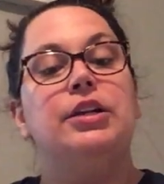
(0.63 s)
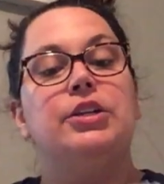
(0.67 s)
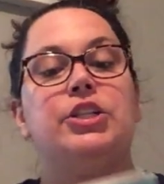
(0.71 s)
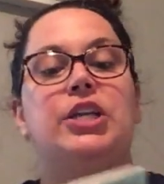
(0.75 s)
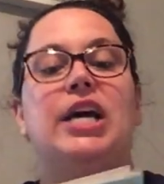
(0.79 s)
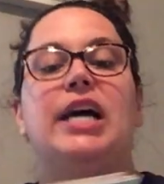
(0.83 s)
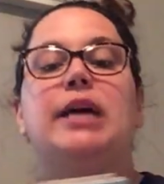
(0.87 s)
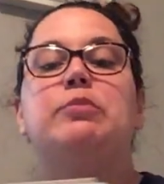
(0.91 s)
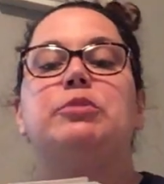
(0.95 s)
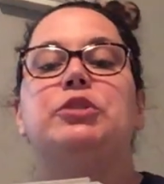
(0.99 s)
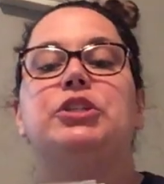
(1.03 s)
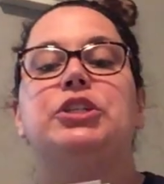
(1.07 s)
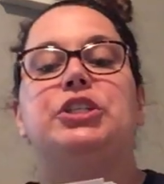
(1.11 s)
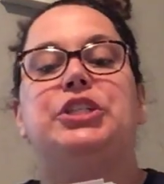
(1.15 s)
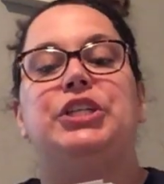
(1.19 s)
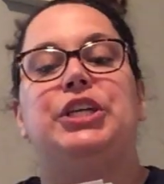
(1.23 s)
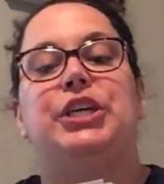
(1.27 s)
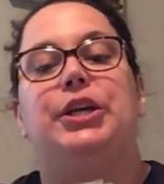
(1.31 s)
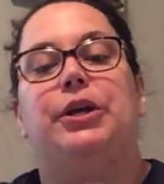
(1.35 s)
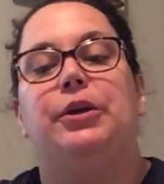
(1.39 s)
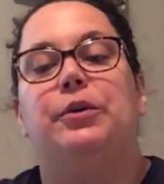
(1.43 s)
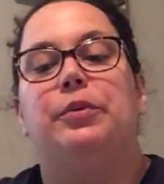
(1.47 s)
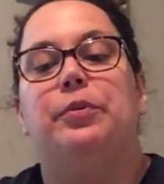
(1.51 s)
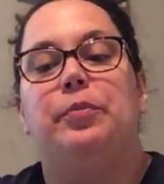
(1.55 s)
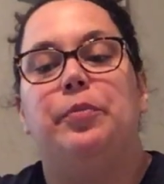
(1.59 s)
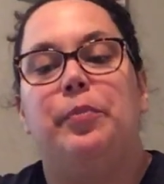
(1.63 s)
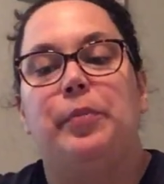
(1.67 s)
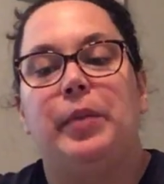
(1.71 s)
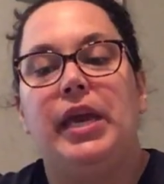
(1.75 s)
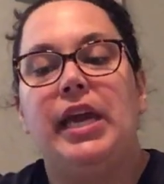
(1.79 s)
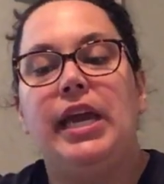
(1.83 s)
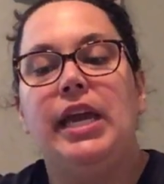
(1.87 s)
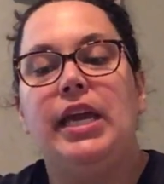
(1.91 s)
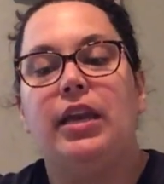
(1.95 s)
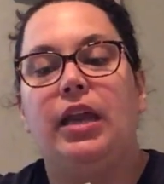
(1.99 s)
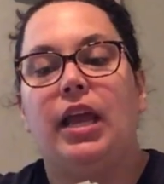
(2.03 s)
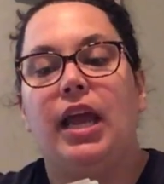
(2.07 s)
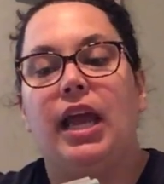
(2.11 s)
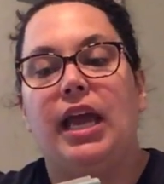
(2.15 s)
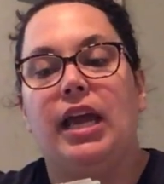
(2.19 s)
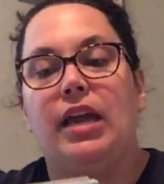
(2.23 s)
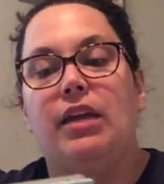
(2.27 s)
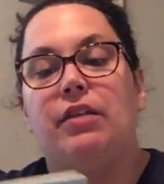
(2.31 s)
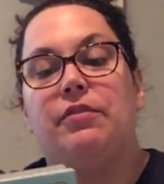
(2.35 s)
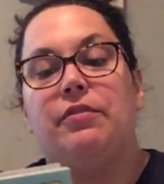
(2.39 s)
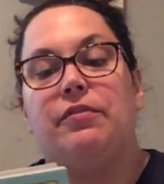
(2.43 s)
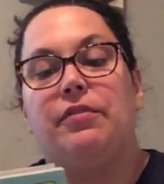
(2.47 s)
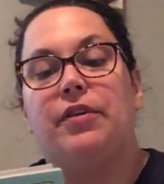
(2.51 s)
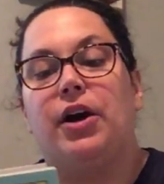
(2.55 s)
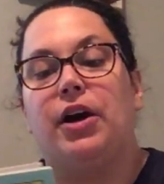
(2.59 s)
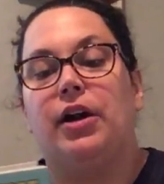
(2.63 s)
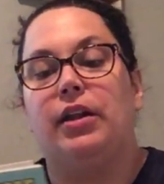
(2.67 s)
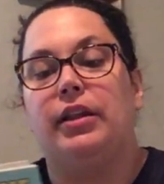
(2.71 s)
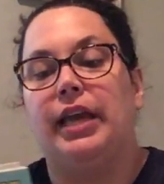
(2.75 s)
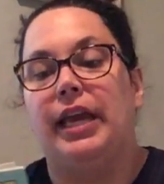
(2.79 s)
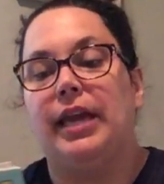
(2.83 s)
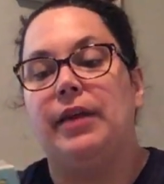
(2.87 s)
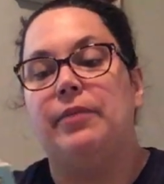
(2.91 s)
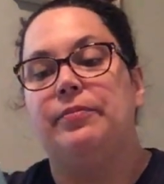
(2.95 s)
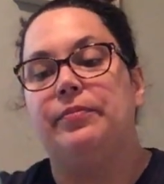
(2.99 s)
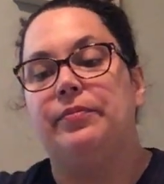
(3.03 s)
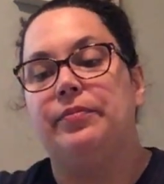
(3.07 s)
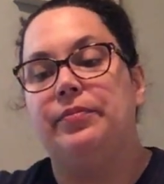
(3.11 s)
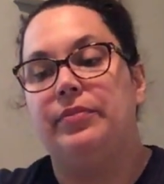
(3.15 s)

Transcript: Chapter 2, Pete and Farley.